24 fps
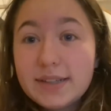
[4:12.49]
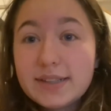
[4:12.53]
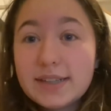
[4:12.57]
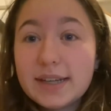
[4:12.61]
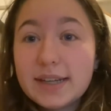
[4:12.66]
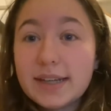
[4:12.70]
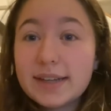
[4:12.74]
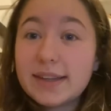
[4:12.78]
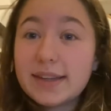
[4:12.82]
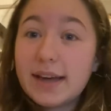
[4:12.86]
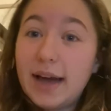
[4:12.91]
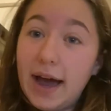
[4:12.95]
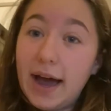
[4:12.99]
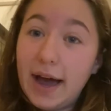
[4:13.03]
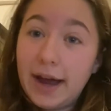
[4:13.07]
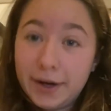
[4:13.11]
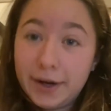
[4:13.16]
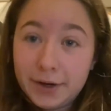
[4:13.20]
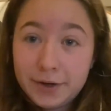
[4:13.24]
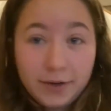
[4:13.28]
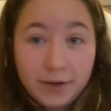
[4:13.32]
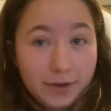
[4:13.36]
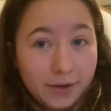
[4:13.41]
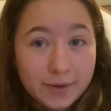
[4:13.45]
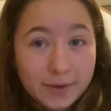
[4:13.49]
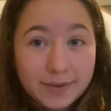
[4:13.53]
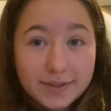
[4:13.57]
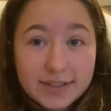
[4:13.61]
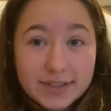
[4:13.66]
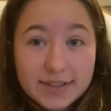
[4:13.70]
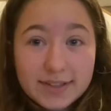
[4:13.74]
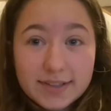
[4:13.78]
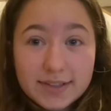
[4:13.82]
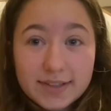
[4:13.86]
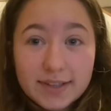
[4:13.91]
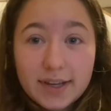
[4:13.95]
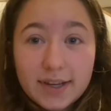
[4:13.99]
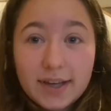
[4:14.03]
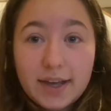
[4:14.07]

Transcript: to get the higher notes.